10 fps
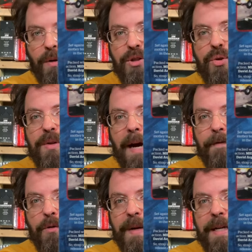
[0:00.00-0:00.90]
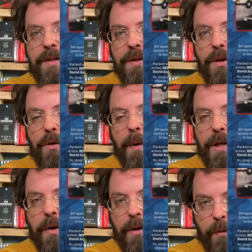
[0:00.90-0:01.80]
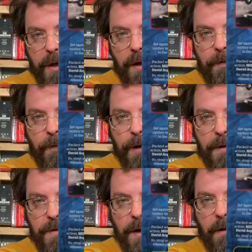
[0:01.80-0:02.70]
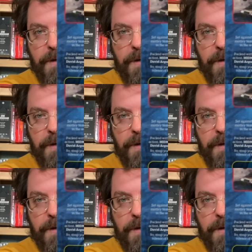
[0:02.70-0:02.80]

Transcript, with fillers: is to never read to you what you can read for yourself. So